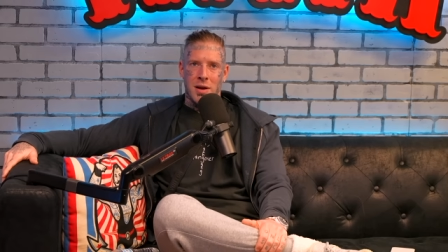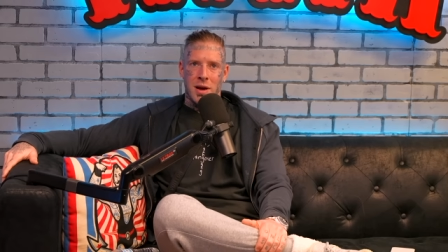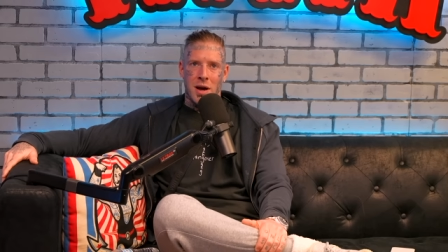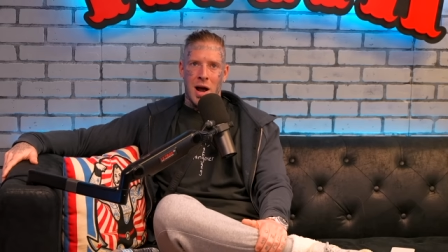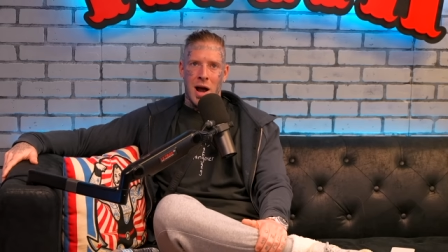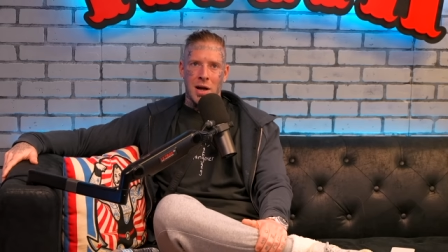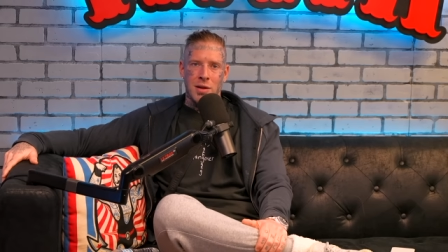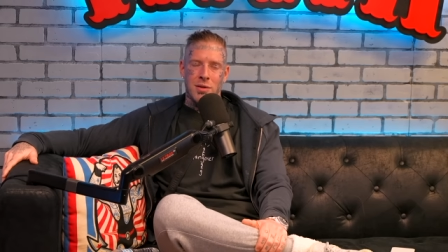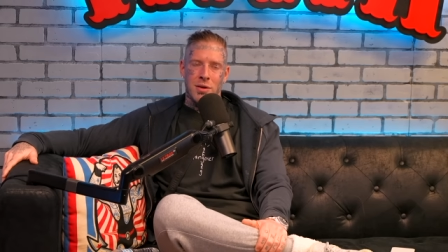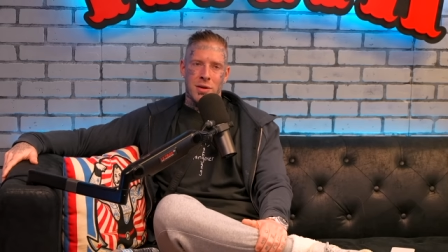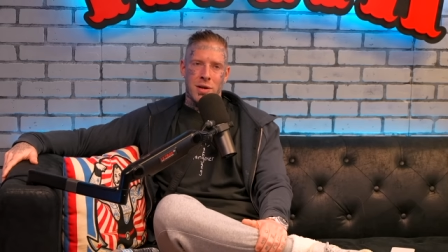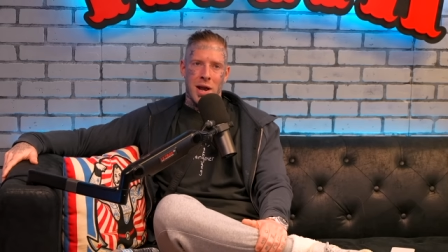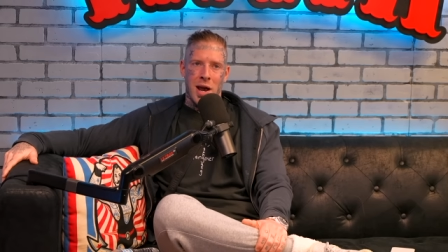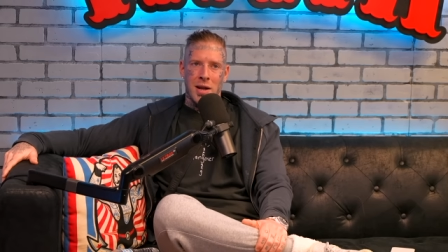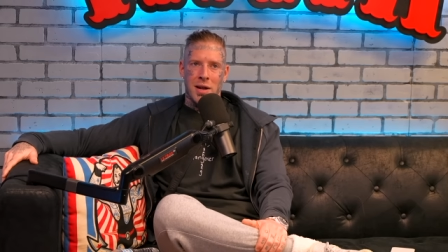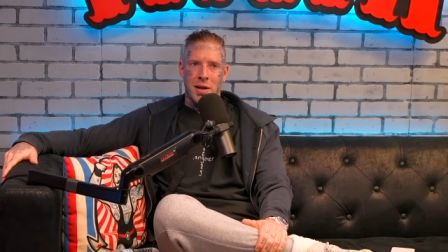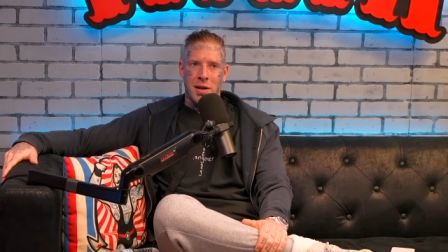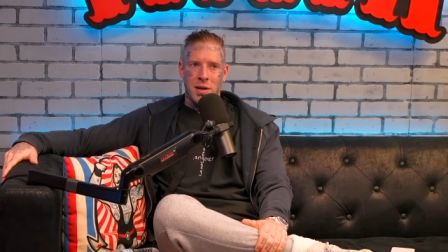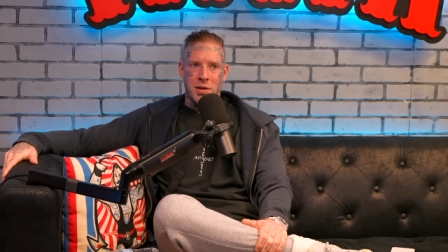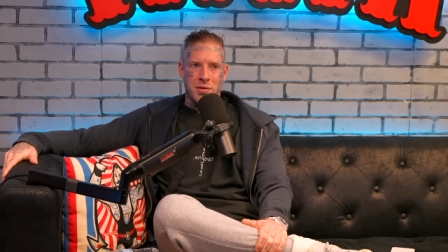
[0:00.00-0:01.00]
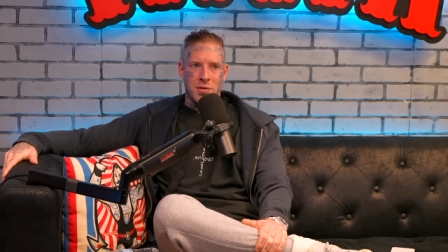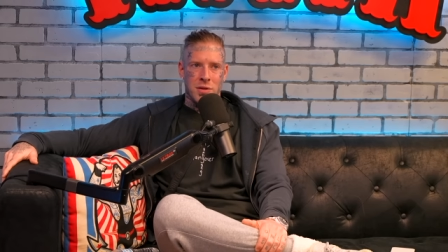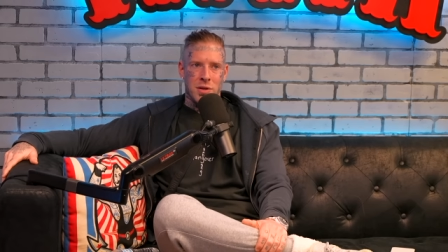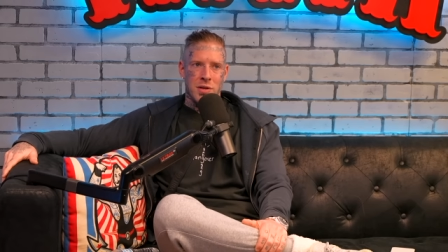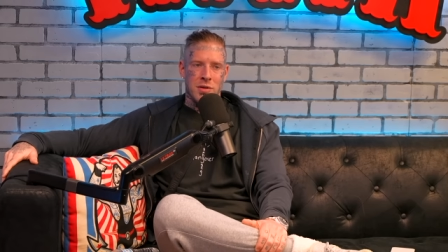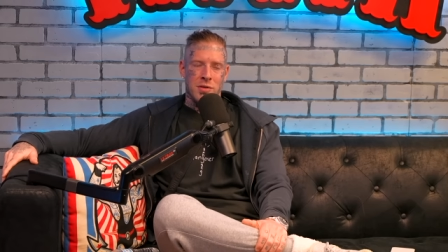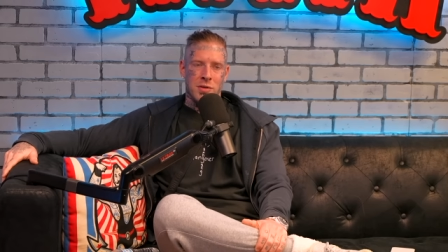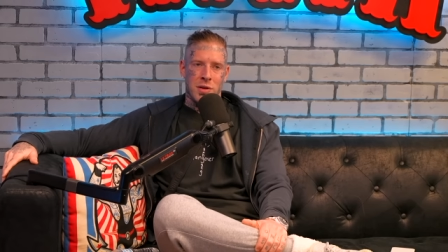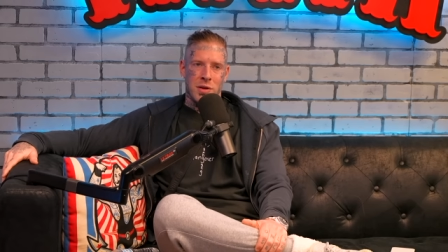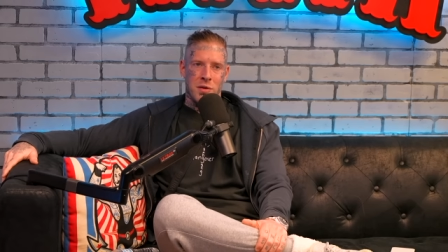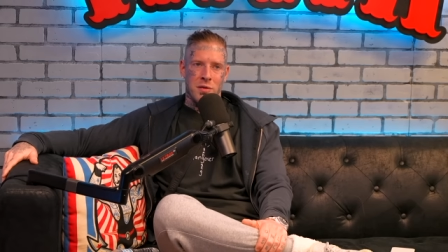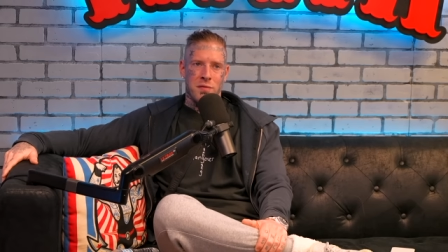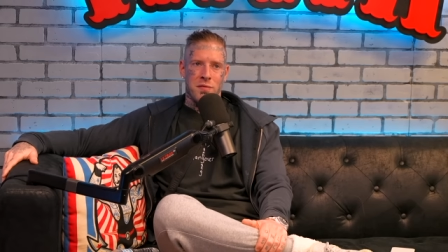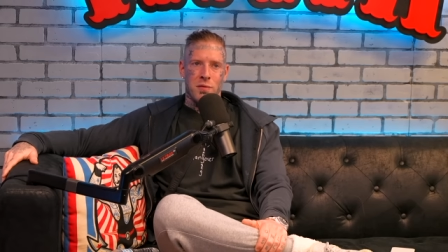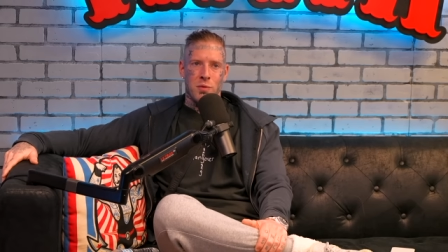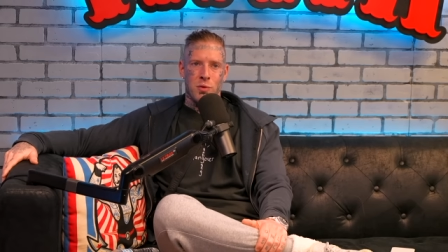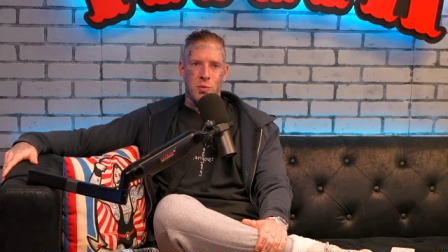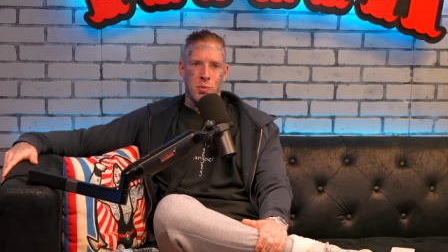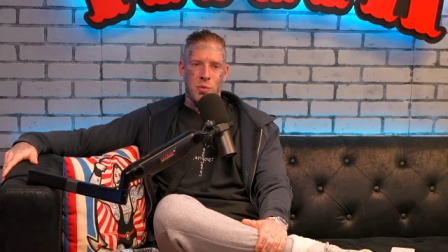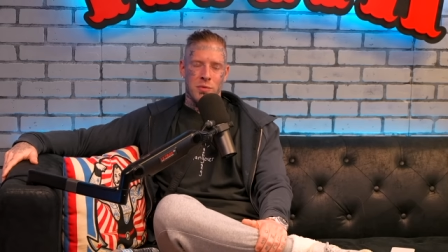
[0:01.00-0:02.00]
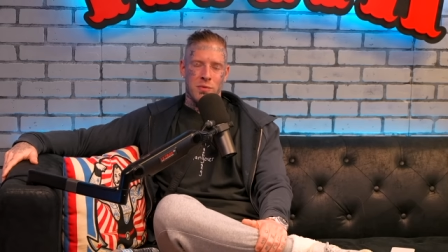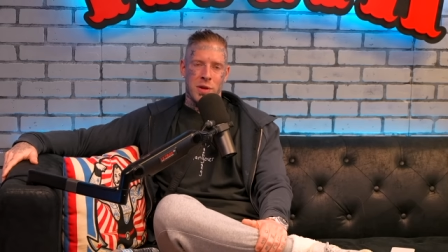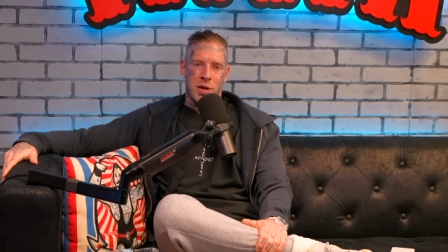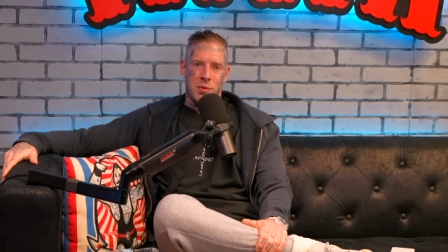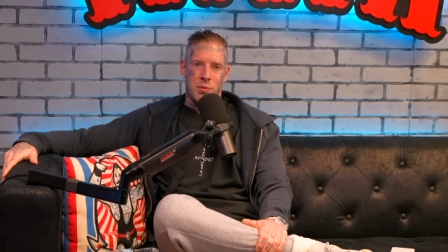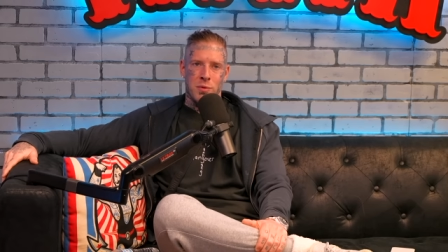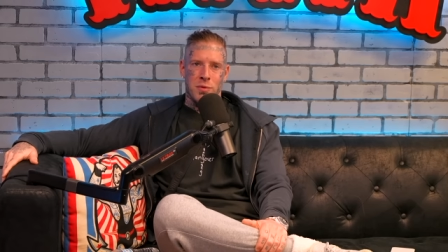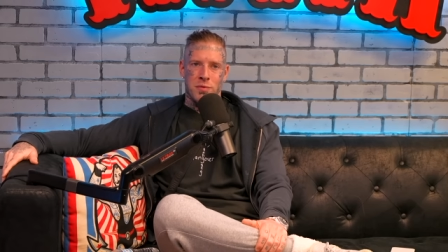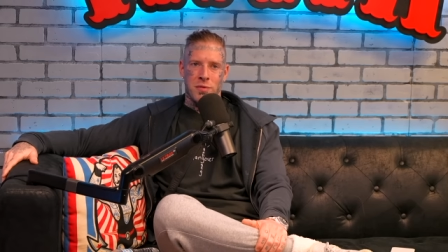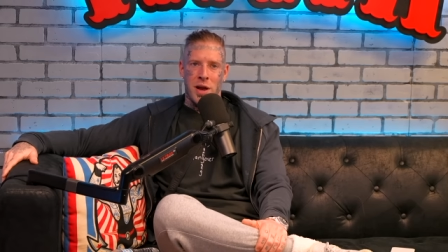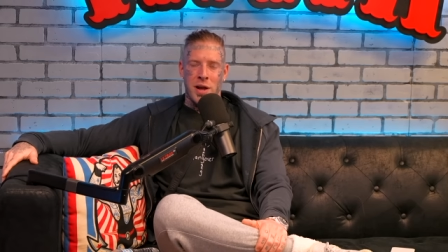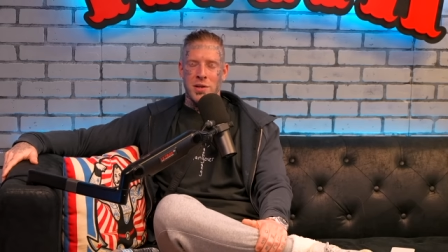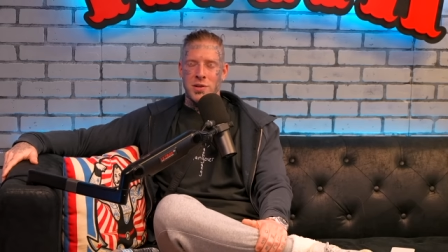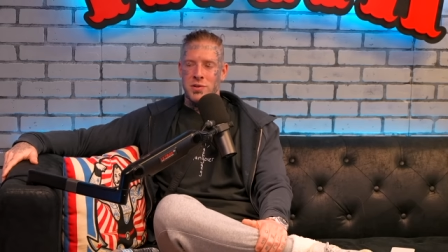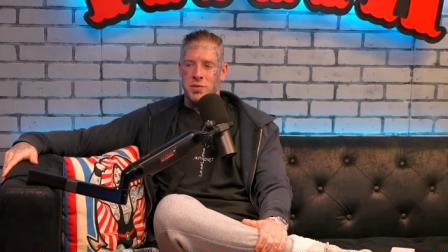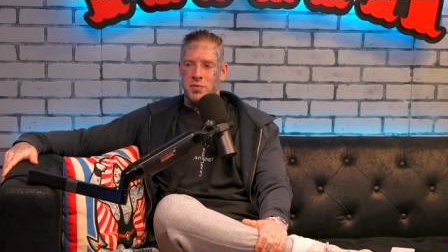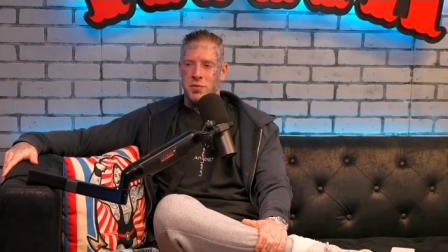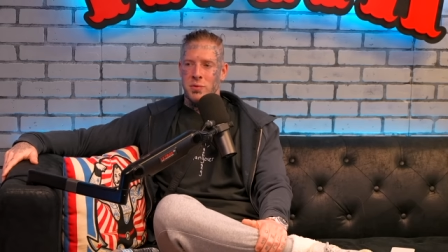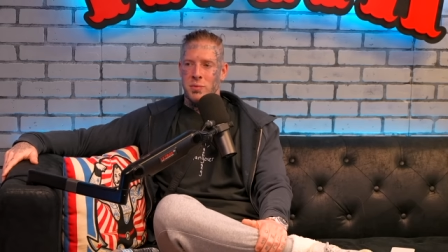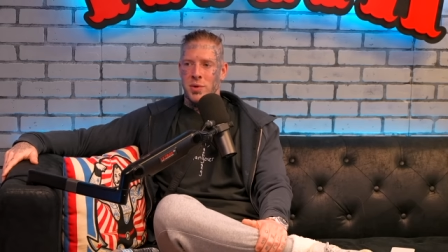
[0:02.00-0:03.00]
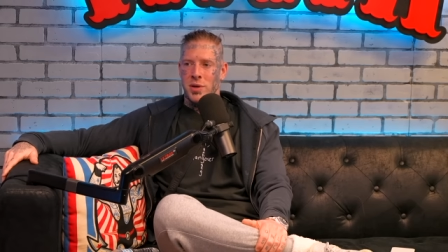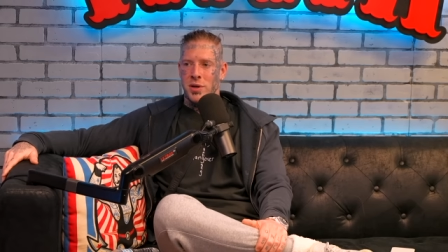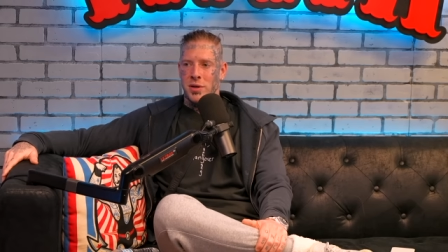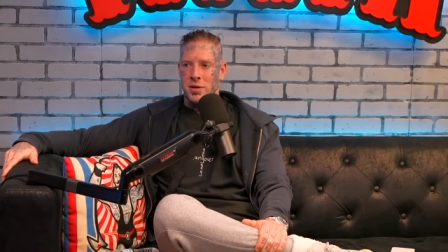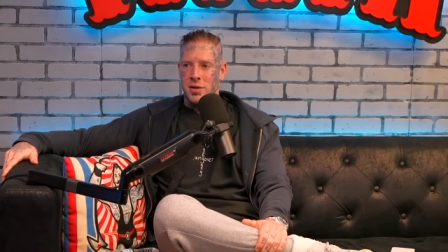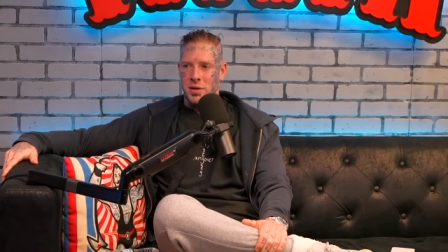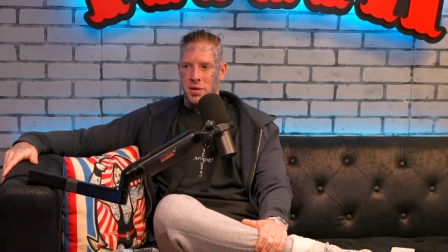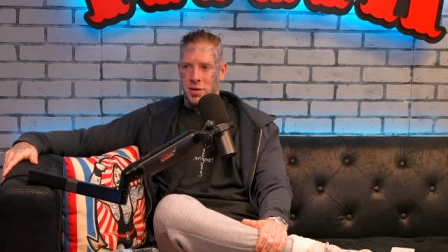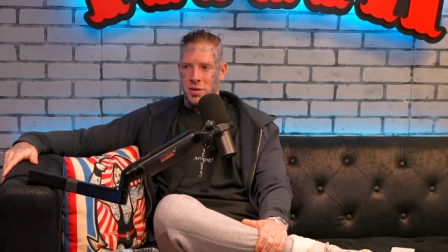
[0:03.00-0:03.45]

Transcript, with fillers: I look at it as it's like a form of like revenge for me.